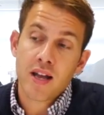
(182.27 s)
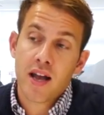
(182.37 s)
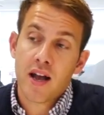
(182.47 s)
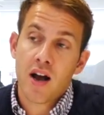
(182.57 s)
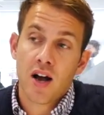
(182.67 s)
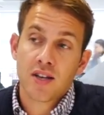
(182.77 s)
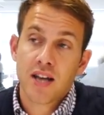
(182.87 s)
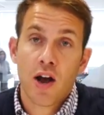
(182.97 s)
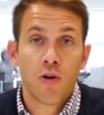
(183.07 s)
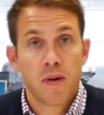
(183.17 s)
get asked to
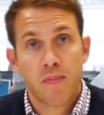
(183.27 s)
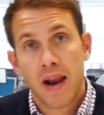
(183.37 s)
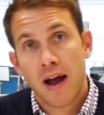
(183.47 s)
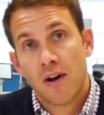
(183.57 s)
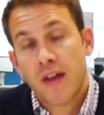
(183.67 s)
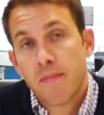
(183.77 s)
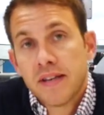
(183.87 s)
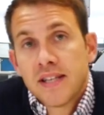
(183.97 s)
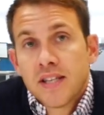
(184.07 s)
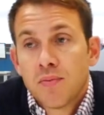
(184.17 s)
help people out on their
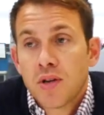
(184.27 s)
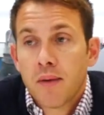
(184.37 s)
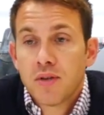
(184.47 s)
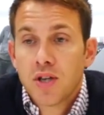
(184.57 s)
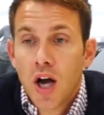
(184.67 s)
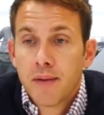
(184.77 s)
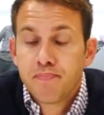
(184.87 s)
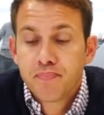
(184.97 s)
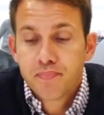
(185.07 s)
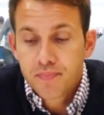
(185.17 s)
business from time to time.
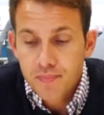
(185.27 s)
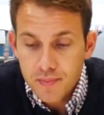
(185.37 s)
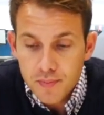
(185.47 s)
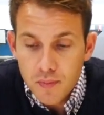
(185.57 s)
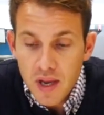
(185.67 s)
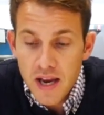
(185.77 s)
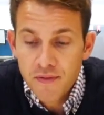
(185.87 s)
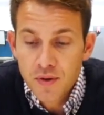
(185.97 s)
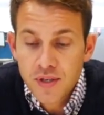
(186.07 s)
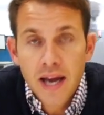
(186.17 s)
If
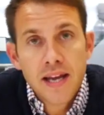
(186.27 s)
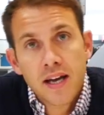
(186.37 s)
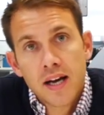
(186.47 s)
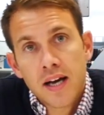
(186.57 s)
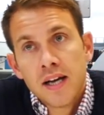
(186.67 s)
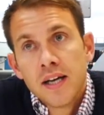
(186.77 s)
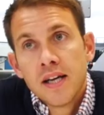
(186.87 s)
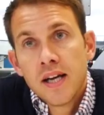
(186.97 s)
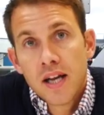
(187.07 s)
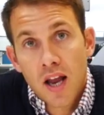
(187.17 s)
you take
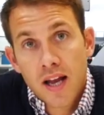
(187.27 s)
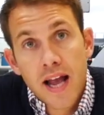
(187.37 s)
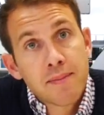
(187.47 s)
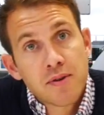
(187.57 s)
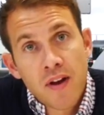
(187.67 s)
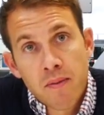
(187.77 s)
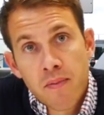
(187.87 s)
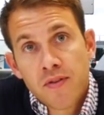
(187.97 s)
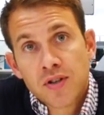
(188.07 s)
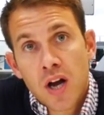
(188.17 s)
like app development,
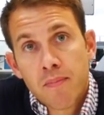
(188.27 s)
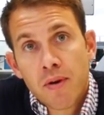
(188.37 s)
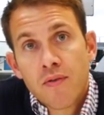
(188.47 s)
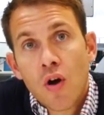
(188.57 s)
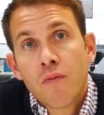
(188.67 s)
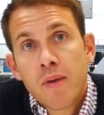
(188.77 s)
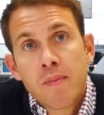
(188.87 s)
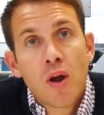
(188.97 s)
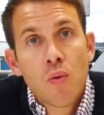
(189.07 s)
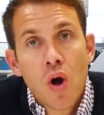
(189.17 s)
for example, a lot of
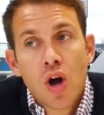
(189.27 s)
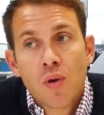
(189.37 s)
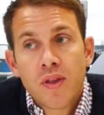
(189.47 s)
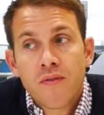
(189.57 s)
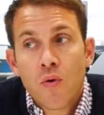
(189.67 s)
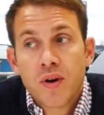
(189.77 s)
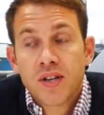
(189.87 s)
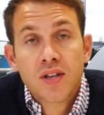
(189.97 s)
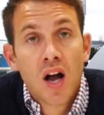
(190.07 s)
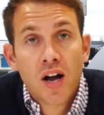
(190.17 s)
people I work with have already
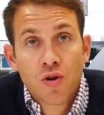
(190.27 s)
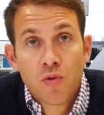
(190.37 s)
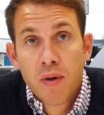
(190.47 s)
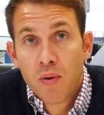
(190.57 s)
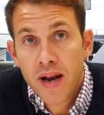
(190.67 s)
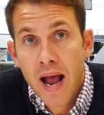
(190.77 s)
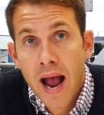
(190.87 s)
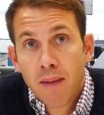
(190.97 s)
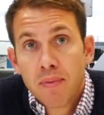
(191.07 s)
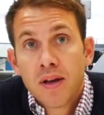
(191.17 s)
started or built an
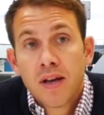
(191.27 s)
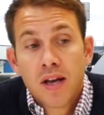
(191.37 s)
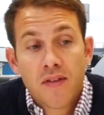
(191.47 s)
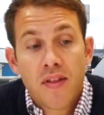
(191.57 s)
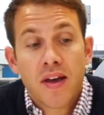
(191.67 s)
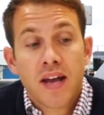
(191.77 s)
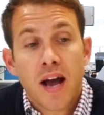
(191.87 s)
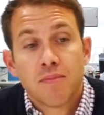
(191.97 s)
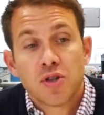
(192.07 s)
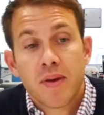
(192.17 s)
app, and then they
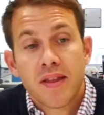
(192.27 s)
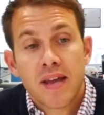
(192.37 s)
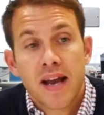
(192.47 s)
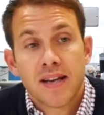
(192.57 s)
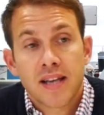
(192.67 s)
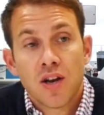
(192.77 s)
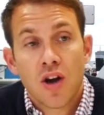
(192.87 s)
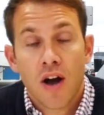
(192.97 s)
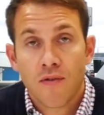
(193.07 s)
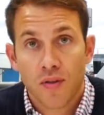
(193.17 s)
come to me at the end and say,
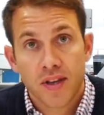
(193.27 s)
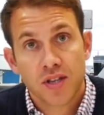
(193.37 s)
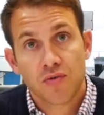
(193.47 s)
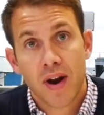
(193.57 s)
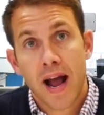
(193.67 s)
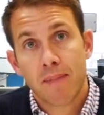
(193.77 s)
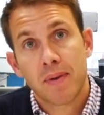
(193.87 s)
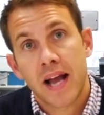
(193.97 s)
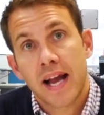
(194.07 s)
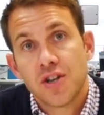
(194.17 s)
look, I've got this great
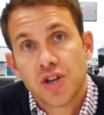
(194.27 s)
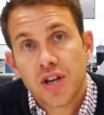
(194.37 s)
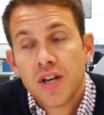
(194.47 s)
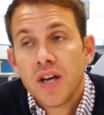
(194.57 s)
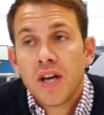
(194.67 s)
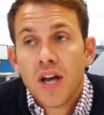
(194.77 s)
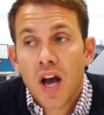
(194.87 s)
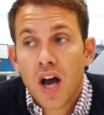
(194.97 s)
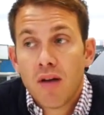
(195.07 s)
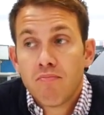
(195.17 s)
application.
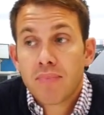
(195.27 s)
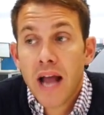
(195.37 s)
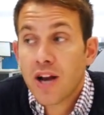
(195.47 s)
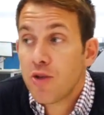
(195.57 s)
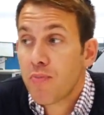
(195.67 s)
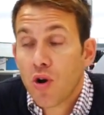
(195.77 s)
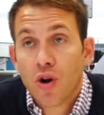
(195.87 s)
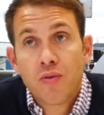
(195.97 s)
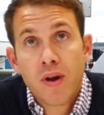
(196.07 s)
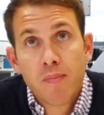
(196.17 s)
Can you put it on
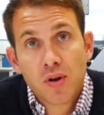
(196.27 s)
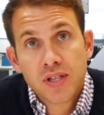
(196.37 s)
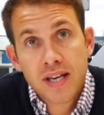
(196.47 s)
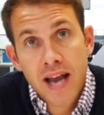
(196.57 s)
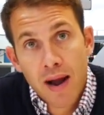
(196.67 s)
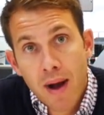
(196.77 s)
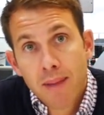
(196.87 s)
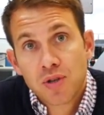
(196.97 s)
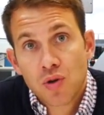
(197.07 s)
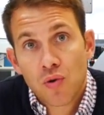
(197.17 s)
your EPOS Now
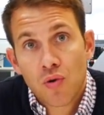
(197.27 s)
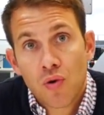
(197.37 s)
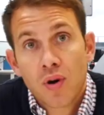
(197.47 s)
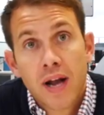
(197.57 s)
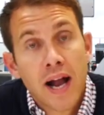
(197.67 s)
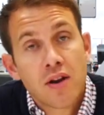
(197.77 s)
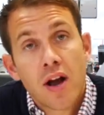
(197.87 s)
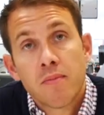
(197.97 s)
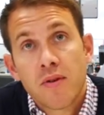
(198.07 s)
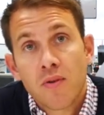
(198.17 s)
app store, or can you
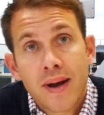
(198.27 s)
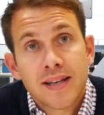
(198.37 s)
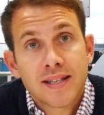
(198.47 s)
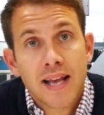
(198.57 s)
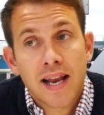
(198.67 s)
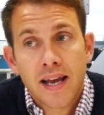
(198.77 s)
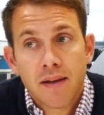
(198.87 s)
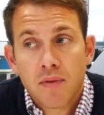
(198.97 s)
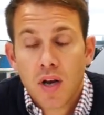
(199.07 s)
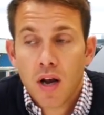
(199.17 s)
help me the way to sell it?
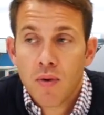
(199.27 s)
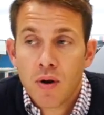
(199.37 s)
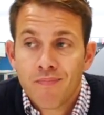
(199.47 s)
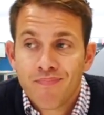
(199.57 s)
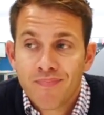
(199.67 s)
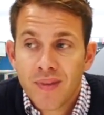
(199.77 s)
And you're like, well,